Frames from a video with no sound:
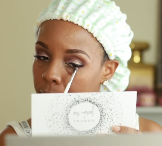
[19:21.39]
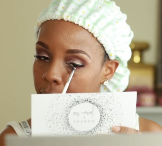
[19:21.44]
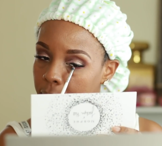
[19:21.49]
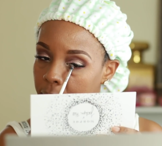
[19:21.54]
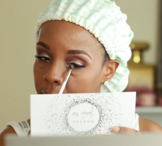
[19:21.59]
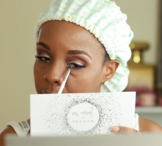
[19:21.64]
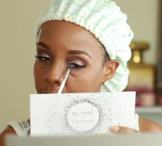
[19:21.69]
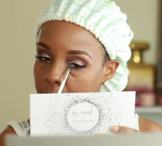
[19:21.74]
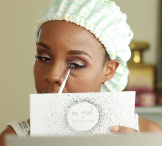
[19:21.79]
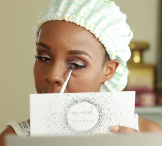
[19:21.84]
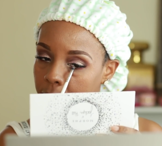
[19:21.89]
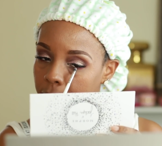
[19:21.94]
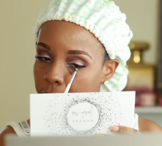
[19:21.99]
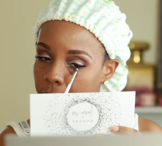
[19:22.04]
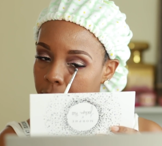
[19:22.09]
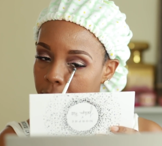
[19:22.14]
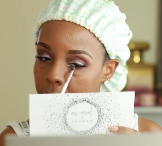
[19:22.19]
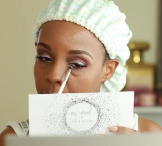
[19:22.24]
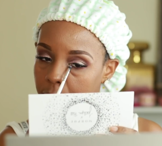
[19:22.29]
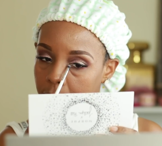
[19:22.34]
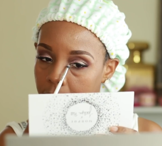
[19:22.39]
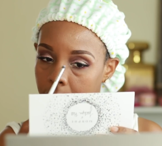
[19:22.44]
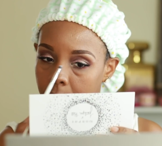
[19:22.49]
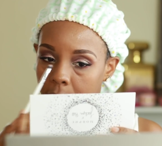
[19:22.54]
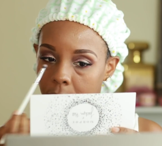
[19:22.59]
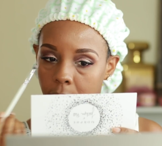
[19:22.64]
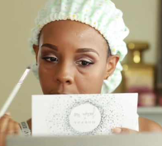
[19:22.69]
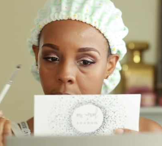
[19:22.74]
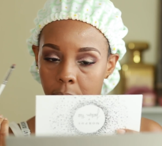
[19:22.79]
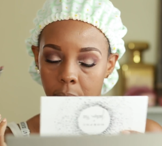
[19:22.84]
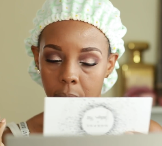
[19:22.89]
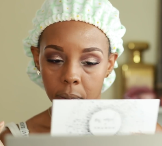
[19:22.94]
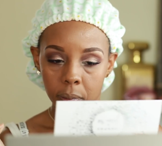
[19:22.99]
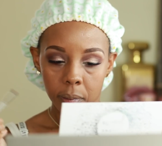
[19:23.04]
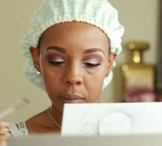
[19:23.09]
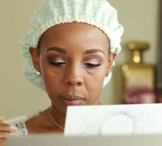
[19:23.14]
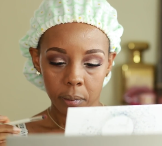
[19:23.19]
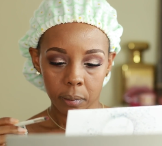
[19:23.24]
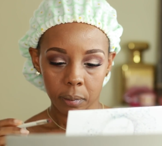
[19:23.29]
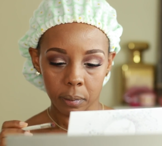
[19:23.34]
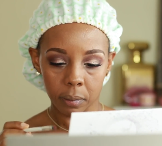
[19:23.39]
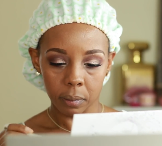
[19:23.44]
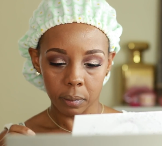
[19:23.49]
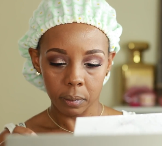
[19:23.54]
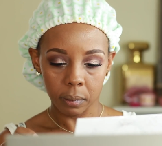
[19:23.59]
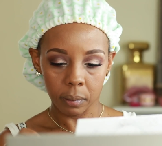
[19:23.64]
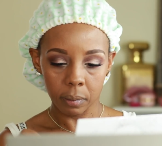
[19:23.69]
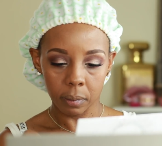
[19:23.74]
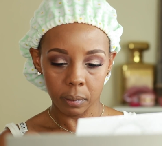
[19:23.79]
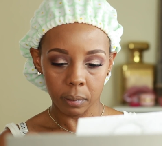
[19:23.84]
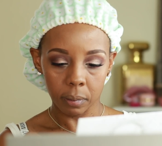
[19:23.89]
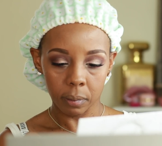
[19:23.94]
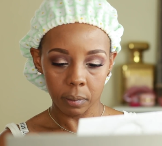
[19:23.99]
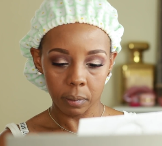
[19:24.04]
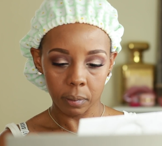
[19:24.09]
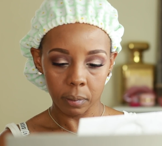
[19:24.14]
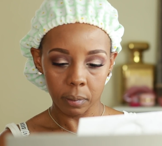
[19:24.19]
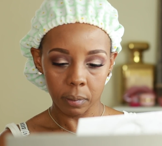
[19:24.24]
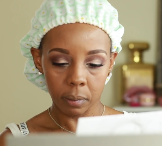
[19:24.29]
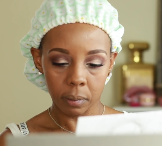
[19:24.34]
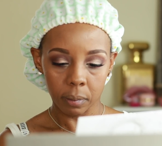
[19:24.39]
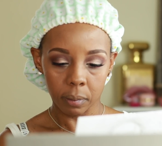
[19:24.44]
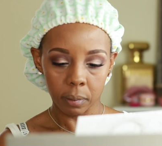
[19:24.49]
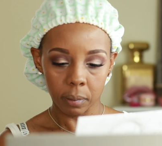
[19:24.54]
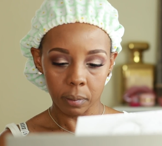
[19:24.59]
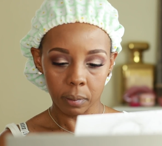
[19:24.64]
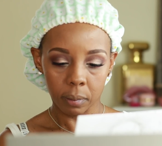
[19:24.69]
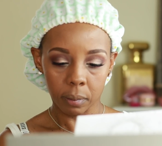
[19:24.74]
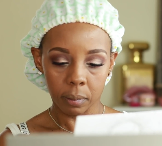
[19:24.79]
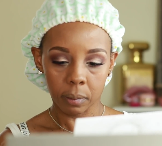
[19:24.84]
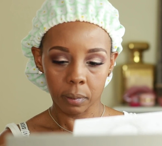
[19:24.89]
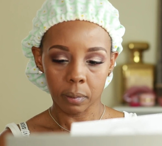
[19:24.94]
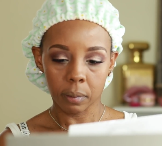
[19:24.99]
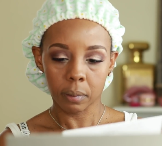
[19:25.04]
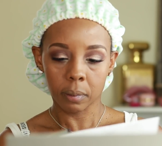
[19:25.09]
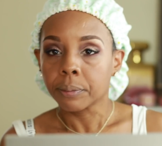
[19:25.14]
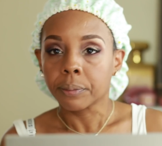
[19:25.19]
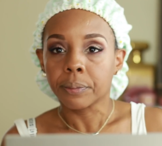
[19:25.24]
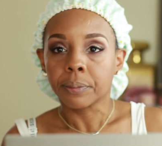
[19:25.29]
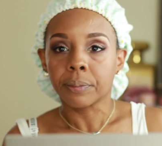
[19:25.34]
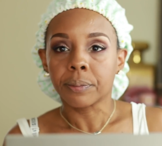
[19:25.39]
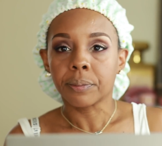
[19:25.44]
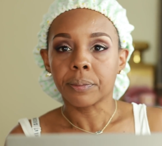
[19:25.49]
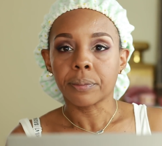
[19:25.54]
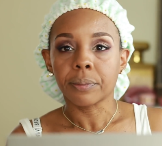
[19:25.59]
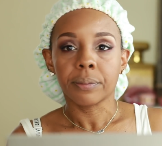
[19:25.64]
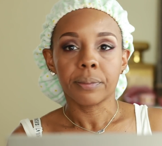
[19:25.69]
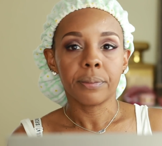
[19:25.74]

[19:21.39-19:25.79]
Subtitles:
(silence)